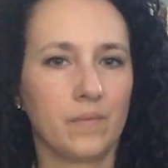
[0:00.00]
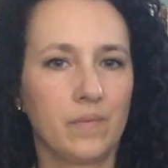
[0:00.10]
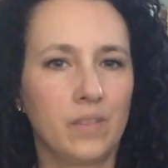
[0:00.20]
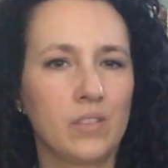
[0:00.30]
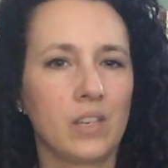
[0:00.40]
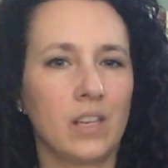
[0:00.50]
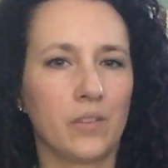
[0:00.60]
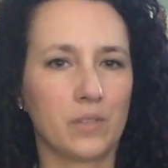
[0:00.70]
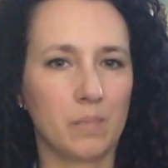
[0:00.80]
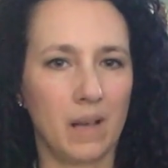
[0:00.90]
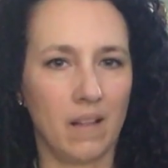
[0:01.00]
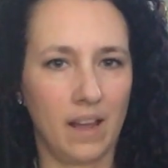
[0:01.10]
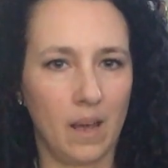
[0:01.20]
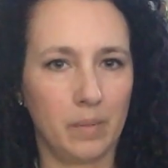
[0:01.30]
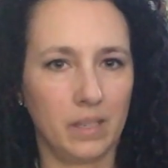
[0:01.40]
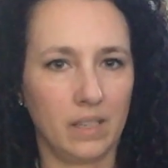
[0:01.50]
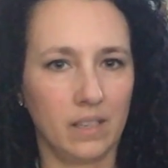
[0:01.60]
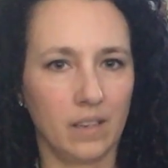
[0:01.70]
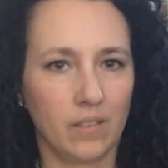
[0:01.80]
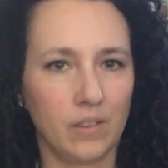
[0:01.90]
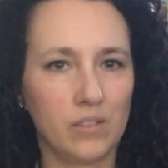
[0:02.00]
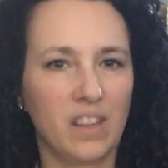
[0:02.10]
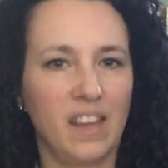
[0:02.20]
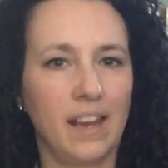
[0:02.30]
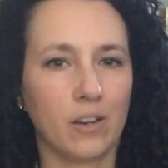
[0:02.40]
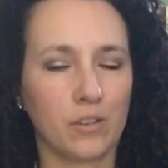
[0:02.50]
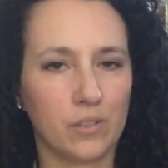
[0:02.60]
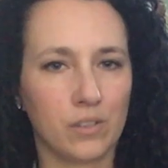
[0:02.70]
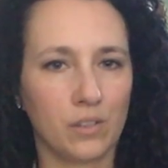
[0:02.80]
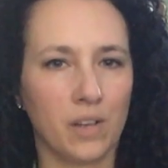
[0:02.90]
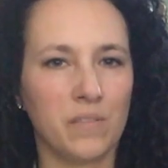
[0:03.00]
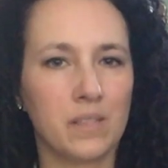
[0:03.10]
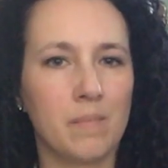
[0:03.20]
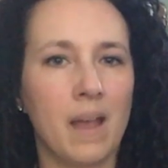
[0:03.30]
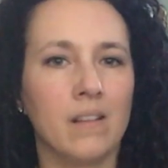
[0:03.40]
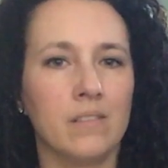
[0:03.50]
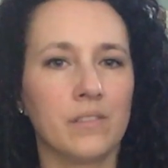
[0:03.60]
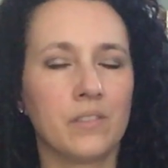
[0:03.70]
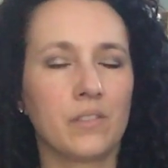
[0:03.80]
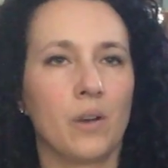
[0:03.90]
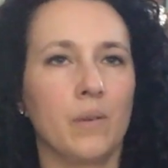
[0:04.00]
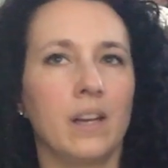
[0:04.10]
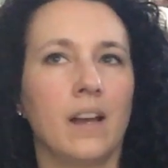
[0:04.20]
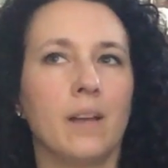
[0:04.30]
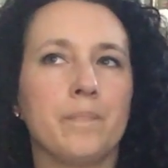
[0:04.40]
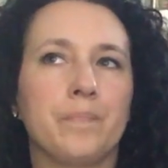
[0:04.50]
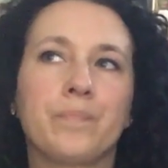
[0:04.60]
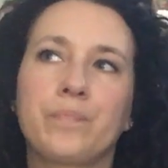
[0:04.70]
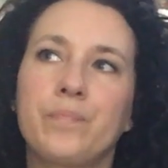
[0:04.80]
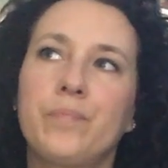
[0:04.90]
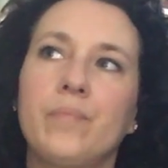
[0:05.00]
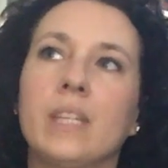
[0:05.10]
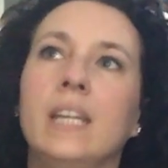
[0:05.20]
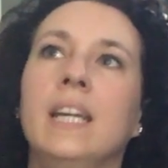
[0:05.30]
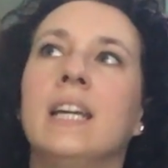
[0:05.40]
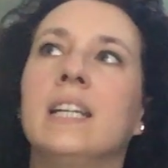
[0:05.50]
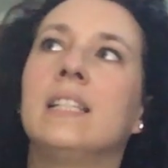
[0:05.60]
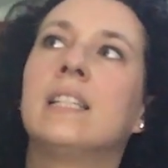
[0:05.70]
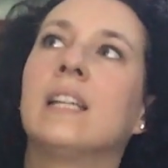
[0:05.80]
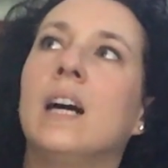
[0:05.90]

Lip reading: there's another smell happening here. There's layers of smells going on. And